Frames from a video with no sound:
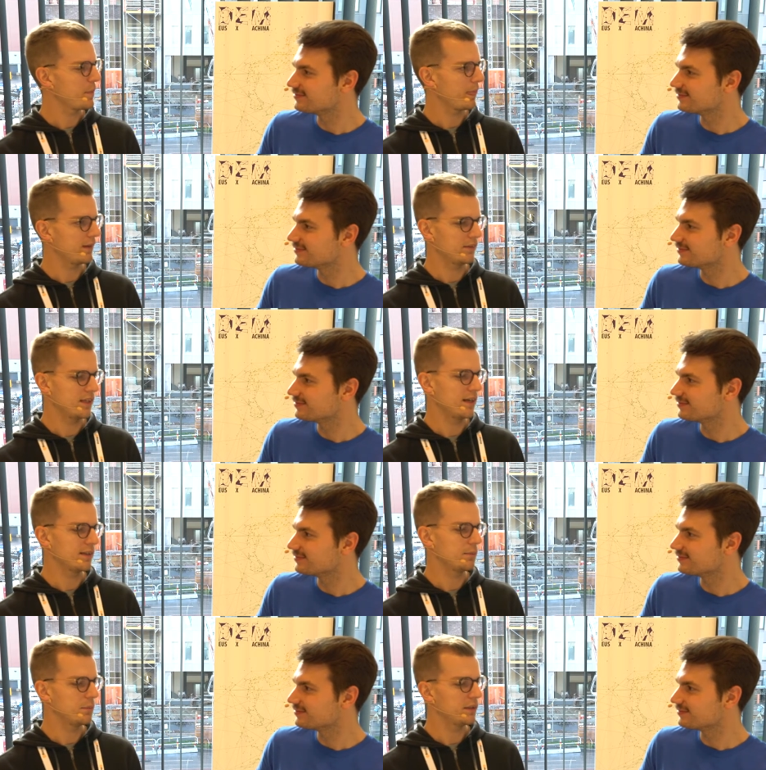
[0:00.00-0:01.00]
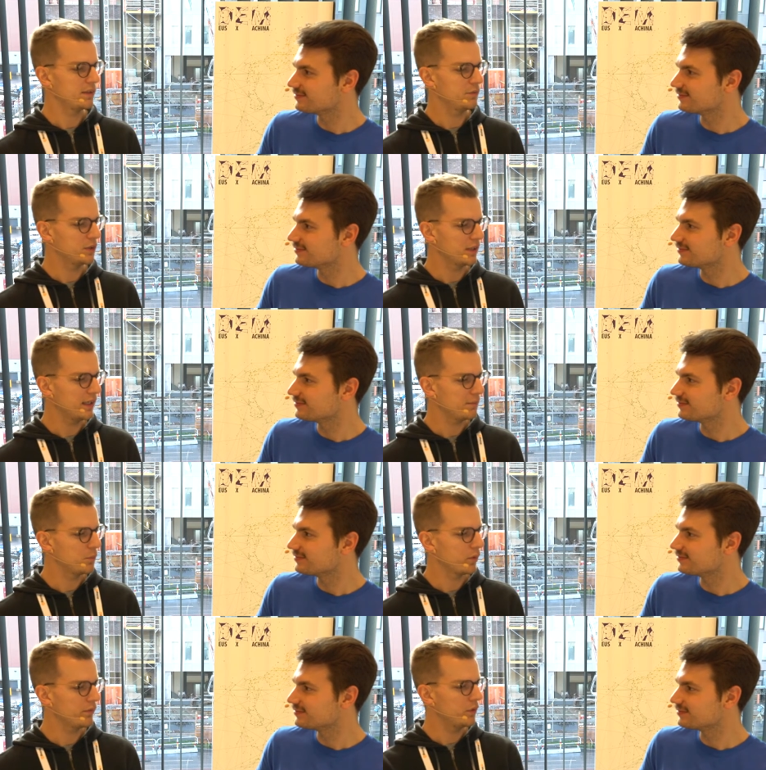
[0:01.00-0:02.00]
Speaker 1: as a data type but if you can get
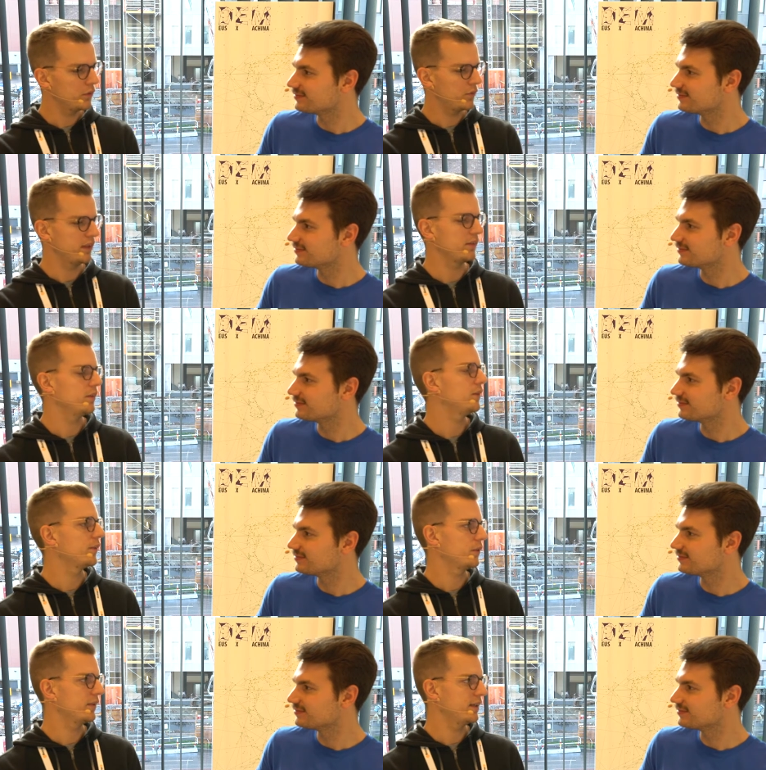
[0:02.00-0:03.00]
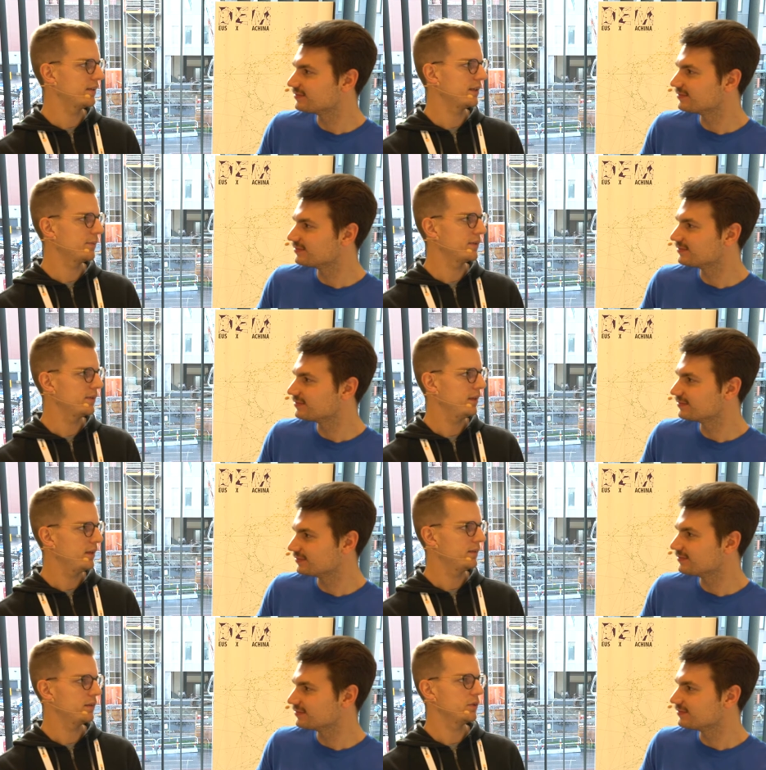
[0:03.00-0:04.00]
more of those things also as data types
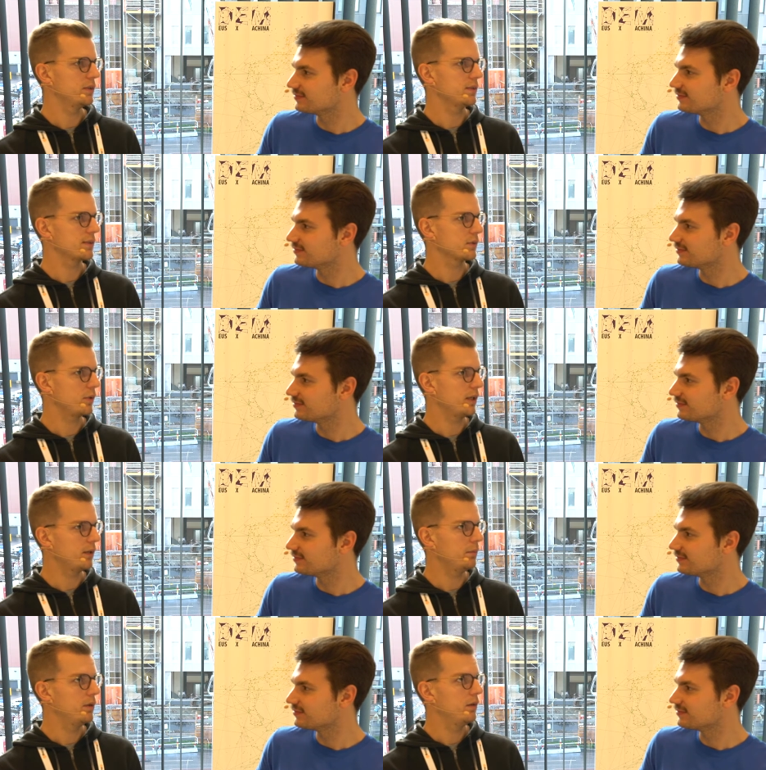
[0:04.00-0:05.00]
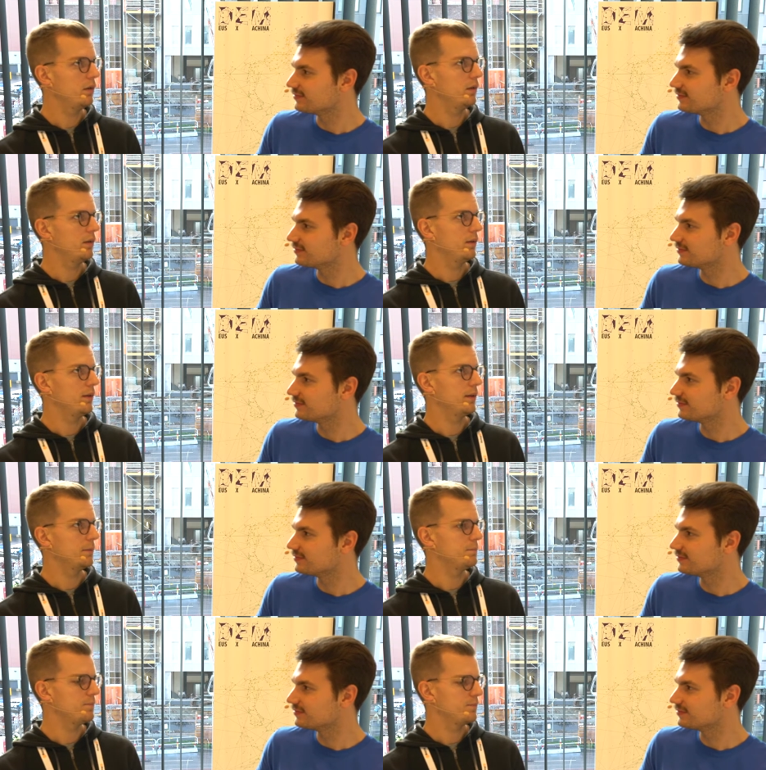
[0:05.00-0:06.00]
that you can describe
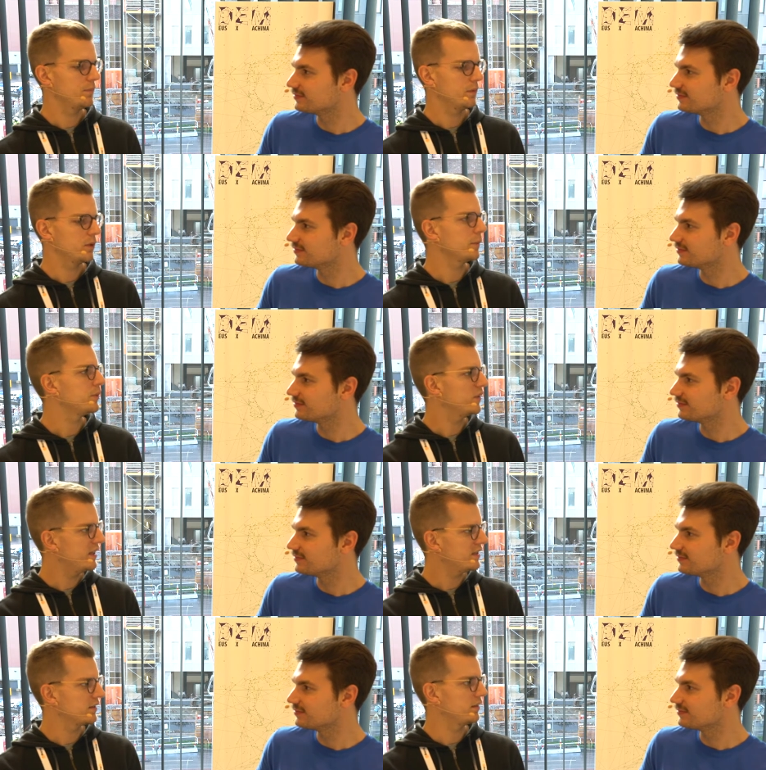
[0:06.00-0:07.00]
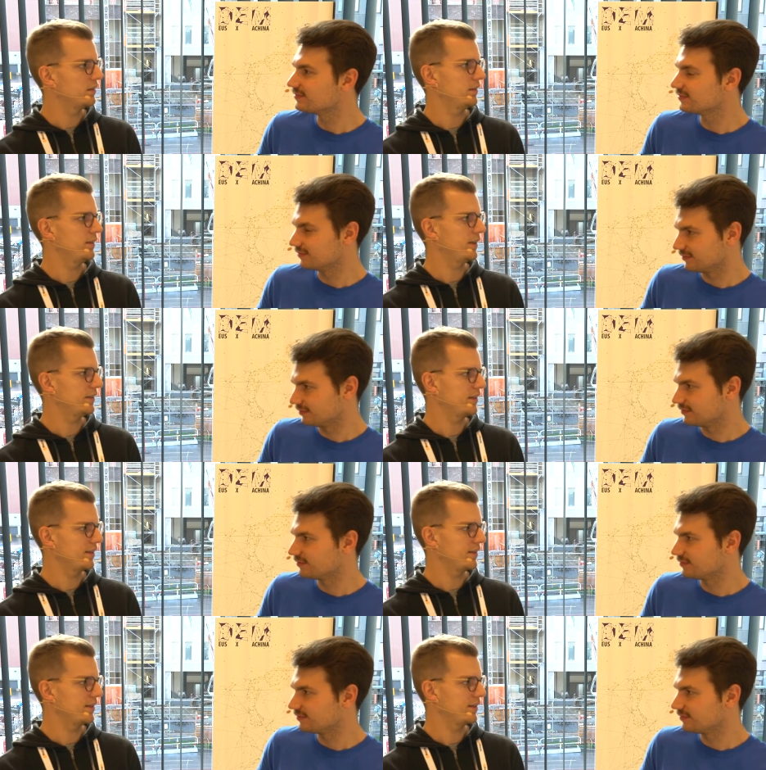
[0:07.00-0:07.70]
um, computation as a data